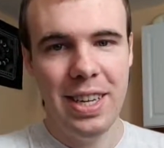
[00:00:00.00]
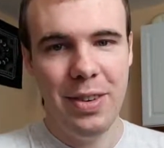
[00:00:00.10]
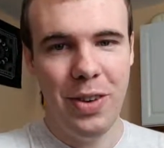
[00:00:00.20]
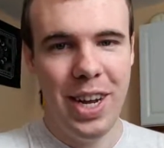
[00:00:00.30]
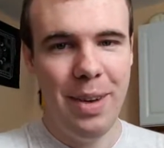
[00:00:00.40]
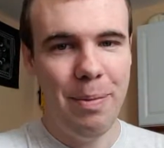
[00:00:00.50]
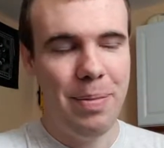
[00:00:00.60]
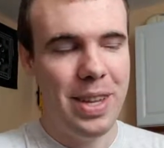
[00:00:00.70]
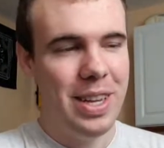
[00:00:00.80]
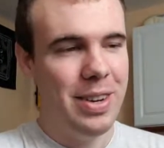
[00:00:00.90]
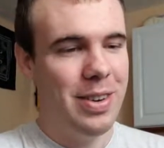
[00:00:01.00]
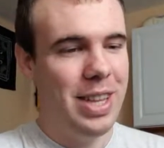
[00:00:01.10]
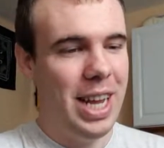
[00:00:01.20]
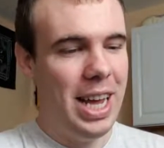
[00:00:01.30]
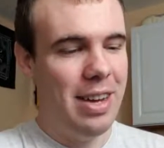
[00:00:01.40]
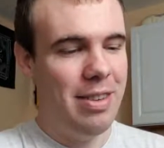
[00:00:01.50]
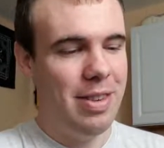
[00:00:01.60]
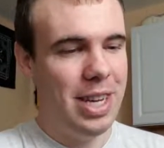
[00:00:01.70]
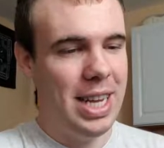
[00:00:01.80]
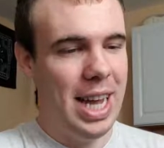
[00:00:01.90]
right? Or they have
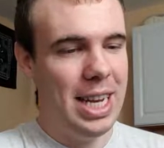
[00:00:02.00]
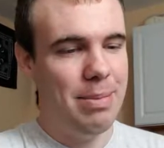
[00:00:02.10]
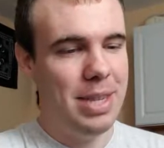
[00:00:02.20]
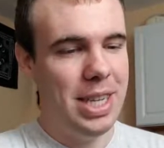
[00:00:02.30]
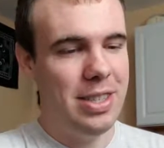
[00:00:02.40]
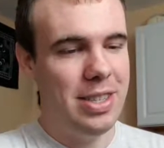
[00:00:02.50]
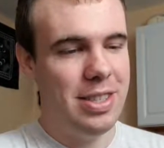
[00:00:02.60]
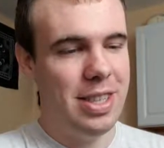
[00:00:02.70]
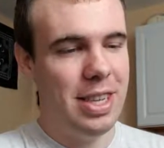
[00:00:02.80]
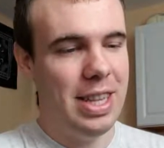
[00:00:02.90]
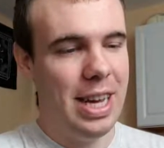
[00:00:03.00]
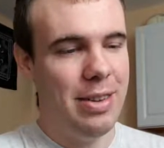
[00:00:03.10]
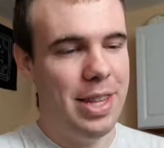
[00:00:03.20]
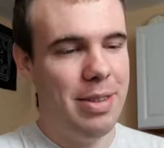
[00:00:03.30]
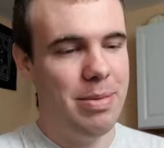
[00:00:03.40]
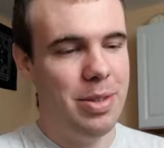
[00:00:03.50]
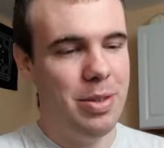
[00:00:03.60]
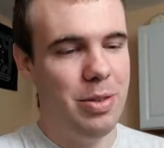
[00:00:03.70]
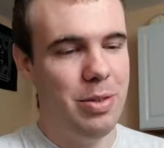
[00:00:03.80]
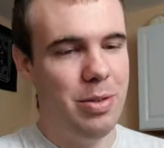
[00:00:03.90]
adaptations that allow them
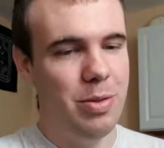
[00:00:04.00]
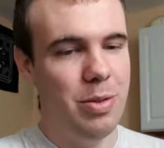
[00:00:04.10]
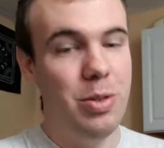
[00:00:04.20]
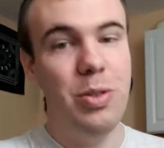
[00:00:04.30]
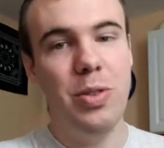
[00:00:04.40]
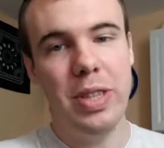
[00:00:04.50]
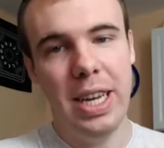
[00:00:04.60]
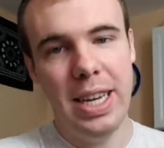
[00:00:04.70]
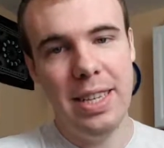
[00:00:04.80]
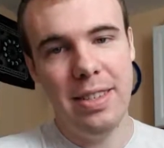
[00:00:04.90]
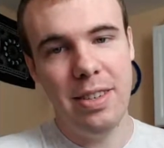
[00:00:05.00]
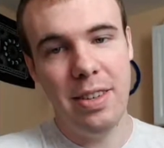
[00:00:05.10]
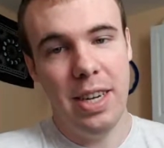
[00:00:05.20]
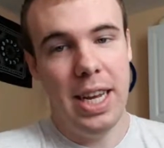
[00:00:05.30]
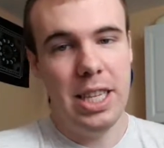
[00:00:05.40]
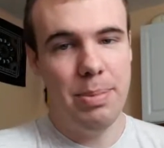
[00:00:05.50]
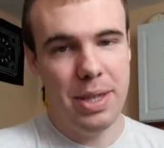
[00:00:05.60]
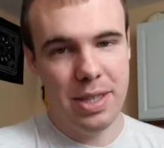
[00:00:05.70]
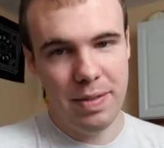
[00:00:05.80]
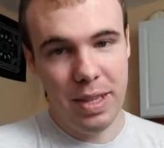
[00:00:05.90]
to neutralize certain
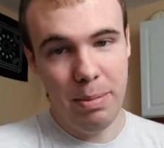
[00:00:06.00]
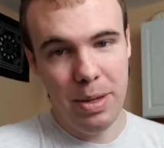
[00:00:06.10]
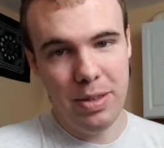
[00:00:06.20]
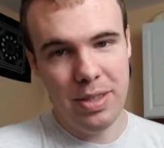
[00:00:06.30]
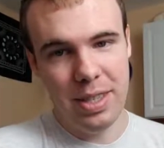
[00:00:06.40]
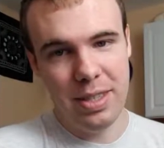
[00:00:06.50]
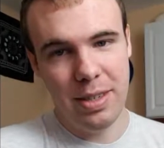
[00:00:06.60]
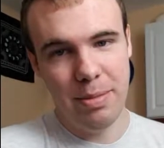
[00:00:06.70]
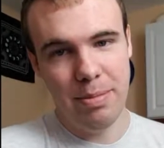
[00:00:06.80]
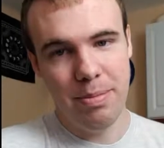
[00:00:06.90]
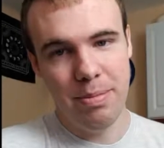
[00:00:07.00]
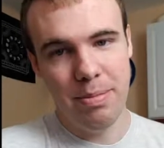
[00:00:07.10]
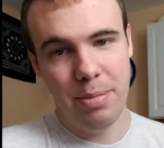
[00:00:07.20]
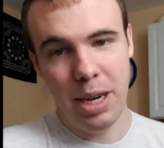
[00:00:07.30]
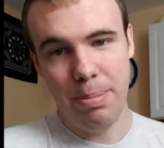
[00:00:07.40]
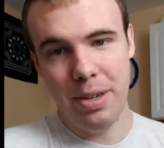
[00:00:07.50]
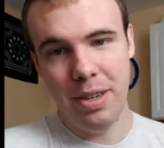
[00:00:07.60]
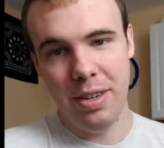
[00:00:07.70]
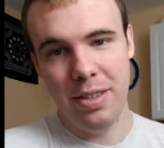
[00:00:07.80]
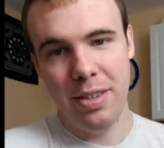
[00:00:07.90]
aspects of the immune system
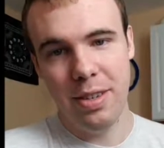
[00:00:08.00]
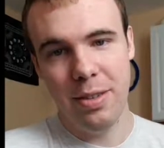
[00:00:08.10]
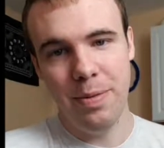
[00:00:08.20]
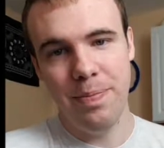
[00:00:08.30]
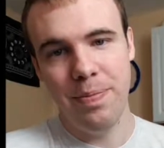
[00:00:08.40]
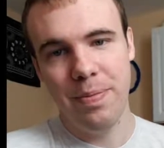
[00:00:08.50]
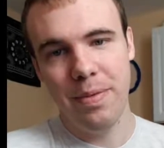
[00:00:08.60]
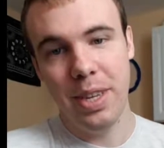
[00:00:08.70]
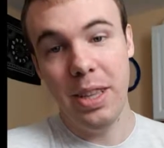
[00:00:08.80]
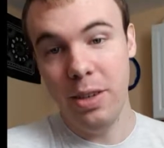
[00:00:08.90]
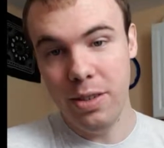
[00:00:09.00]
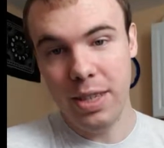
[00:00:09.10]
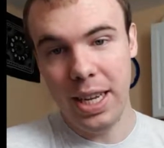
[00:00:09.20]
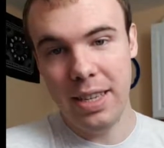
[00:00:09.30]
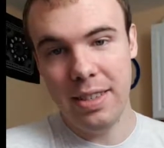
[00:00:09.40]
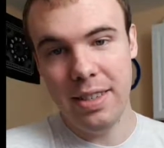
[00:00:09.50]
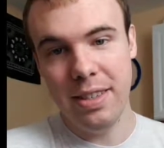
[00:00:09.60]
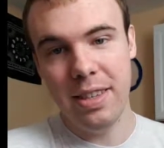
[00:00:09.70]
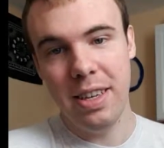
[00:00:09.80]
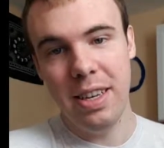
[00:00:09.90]
proper. So in those
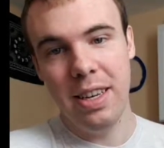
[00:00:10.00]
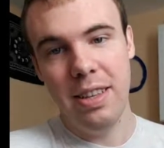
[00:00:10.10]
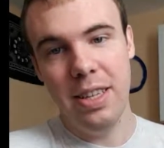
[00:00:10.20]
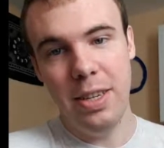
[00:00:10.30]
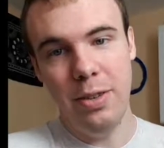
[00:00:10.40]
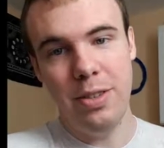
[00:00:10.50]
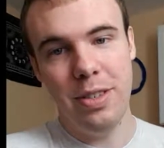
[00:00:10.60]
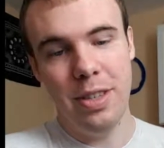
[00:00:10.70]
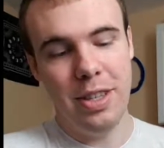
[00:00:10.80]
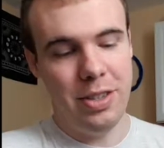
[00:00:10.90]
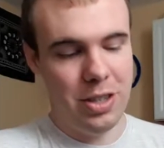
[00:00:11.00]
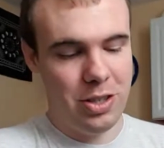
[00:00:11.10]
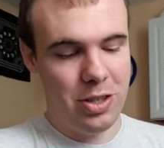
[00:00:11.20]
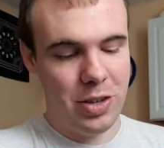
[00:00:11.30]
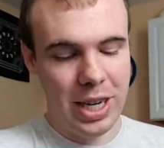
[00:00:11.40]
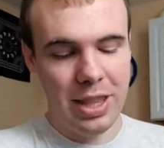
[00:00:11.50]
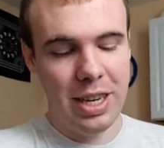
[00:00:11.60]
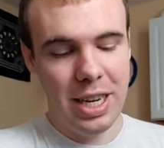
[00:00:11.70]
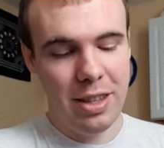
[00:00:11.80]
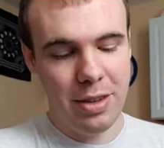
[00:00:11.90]
cases, the use just
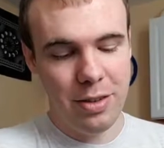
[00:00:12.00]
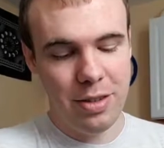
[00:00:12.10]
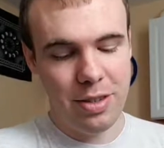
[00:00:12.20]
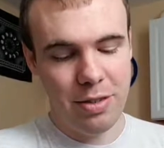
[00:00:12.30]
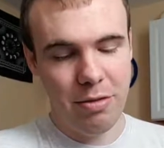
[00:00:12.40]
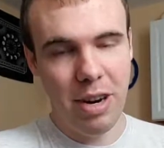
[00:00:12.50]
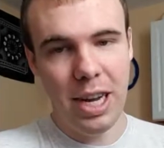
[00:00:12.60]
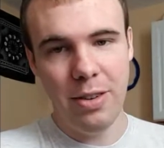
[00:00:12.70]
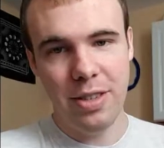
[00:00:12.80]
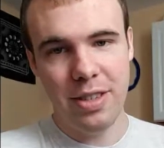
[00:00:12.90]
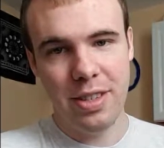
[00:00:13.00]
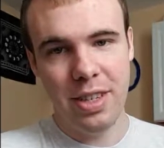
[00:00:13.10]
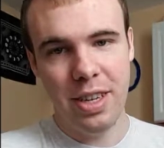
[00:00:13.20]
strengthening those routes